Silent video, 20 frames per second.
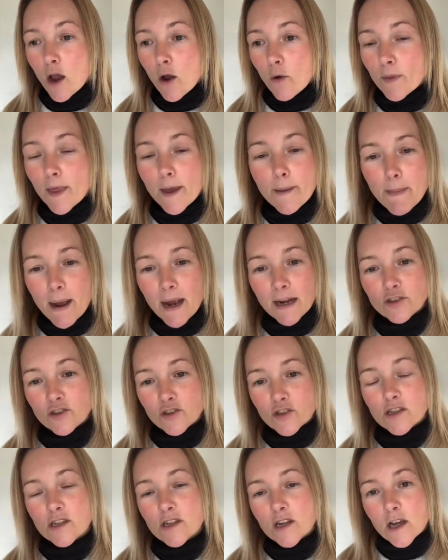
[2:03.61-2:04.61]
They might
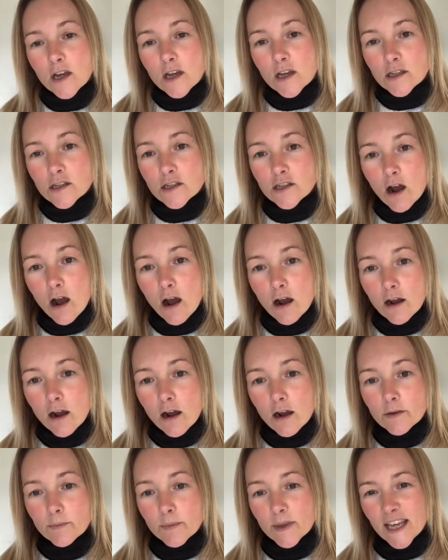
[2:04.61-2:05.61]
just start an
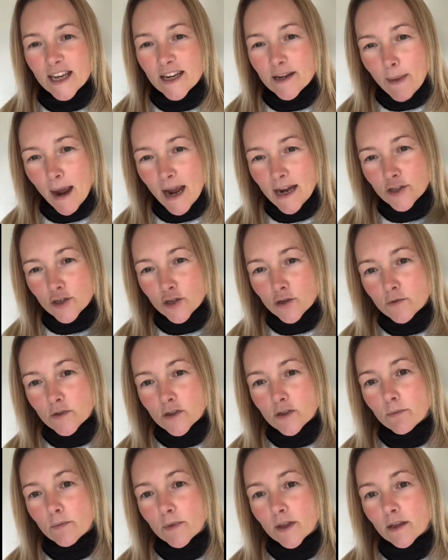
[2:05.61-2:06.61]
argument. They might do
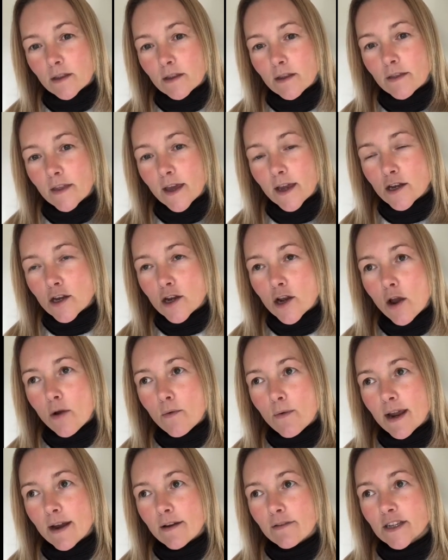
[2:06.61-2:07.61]
something that they
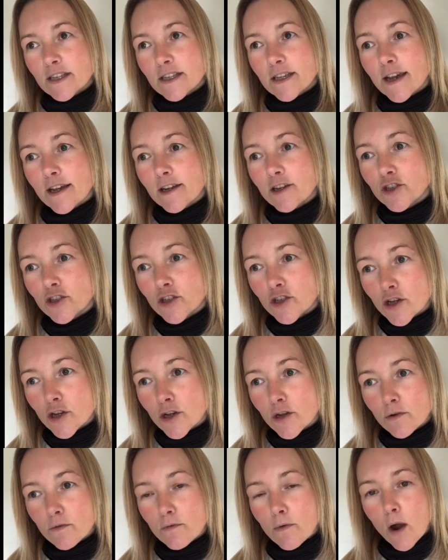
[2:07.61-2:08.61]
know irritates
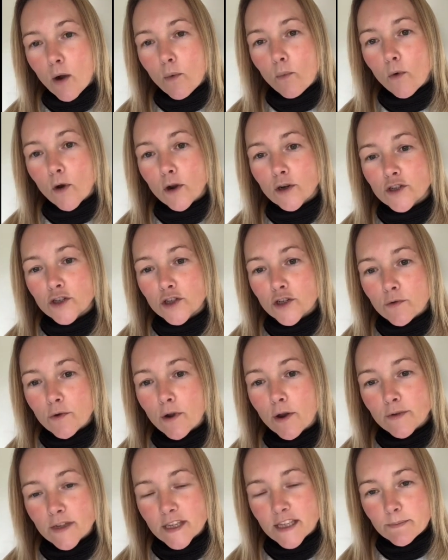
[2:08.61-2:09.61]
you. And once you
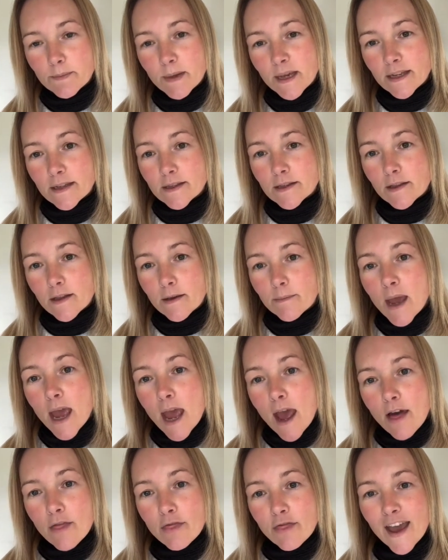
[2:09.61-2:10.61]
go and speak to them,
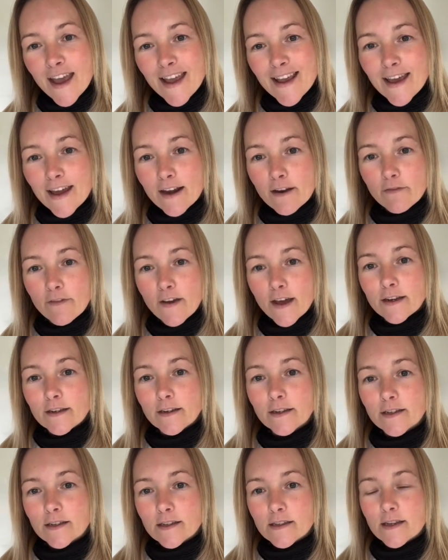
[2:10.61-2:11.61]
they get
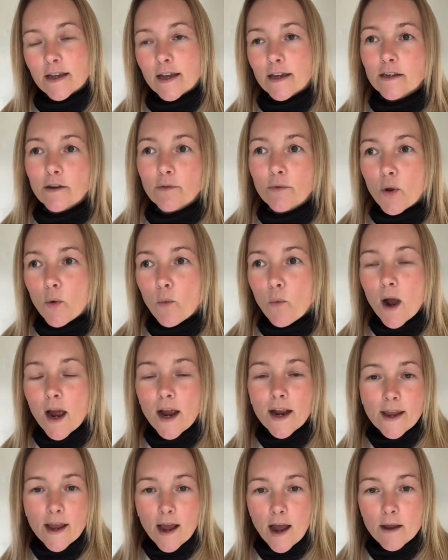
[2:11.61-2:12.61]
offended and say, I don't know
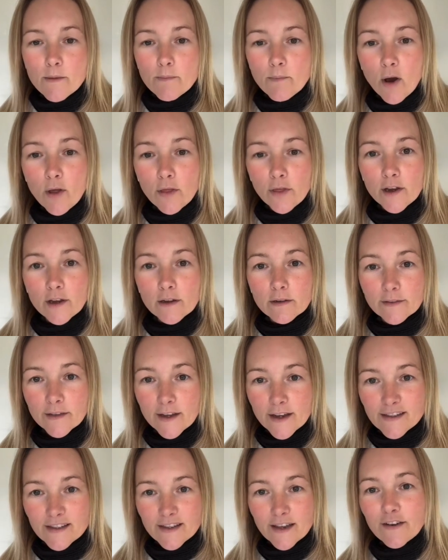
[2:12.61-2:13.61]
why I bother. And
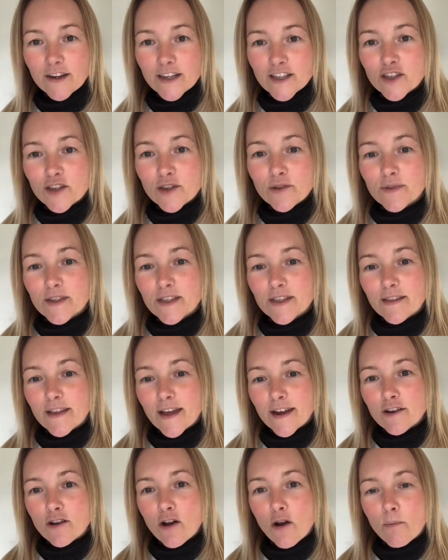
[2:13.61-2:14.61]
that's their excuse to
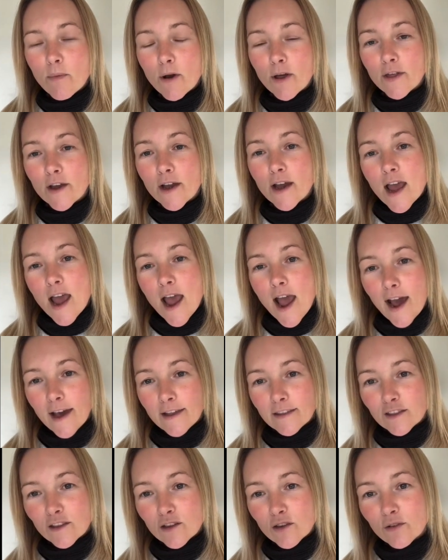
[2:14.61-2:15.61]
then not bother
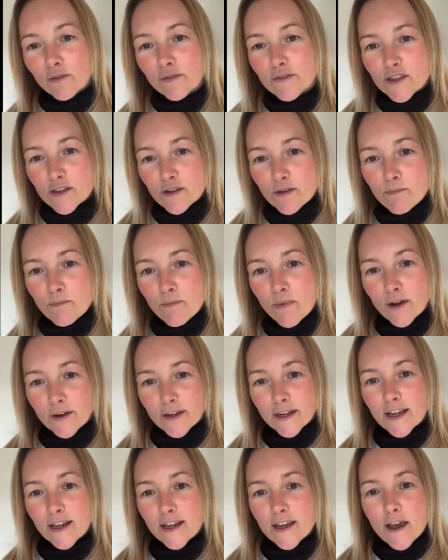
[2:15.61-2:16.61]
and love
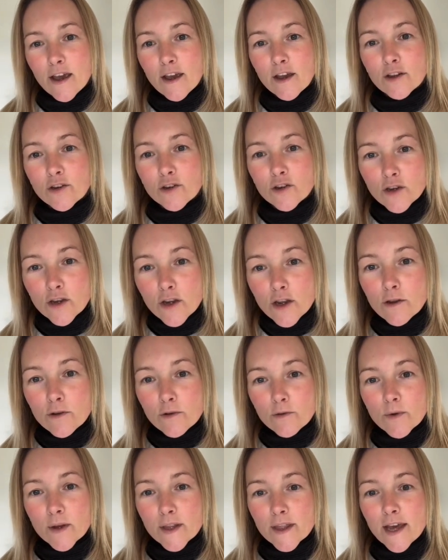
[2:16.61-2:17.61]
somebody
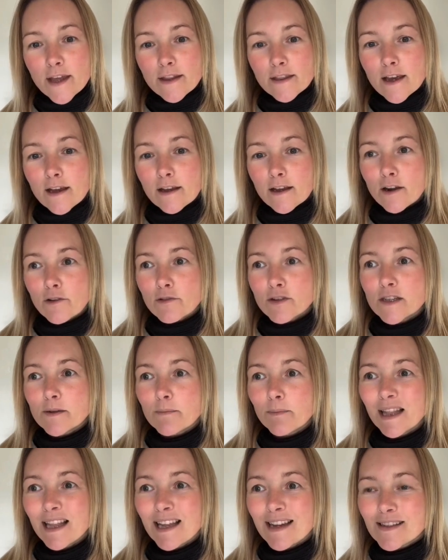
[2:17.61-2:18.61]
new, and then they're going to
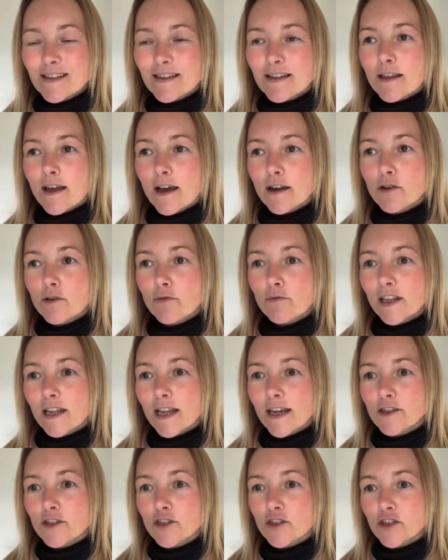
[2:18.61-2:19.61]
plaster that new
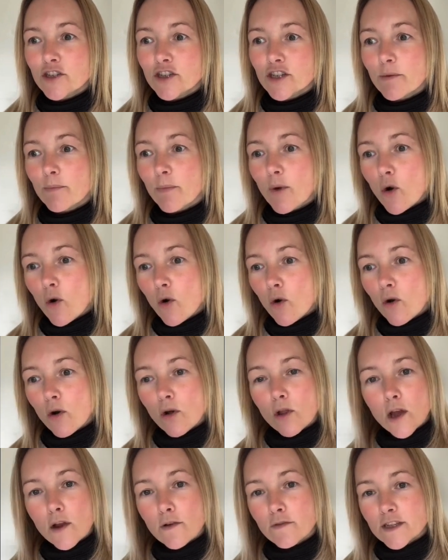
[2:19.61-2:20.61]
relationship
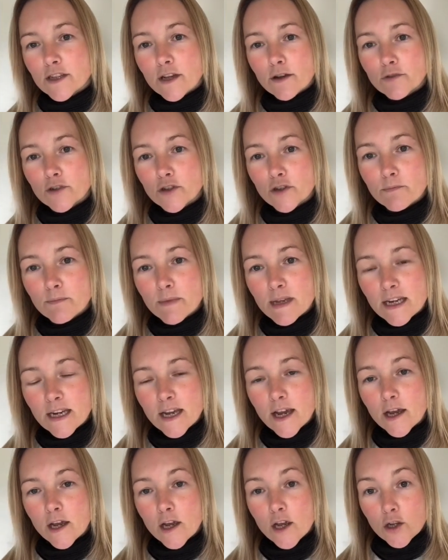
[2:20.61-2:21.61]
all over social
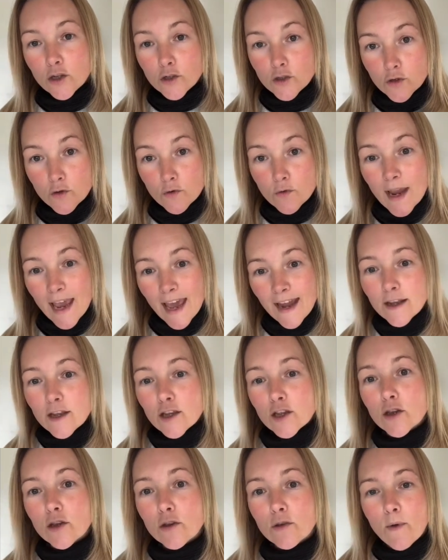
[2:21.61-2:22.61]
media to get at
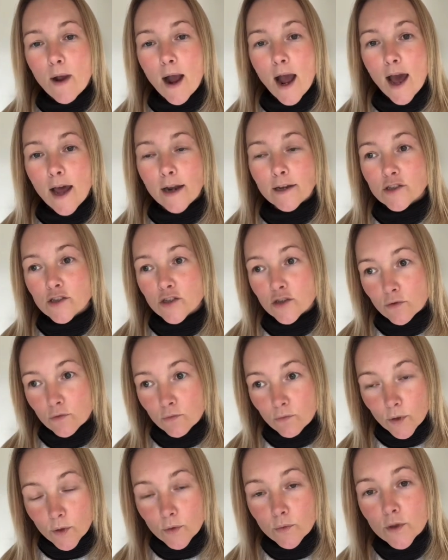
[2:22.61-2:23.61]
you and to
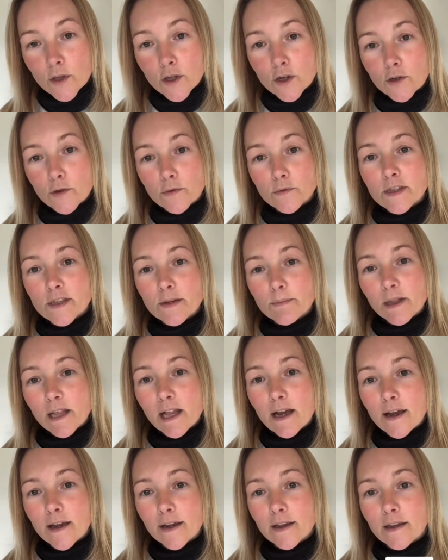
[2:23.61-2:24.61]
woo the new
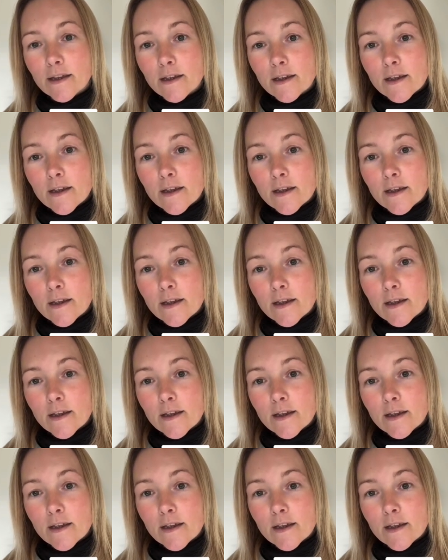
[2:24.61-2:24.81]
supply.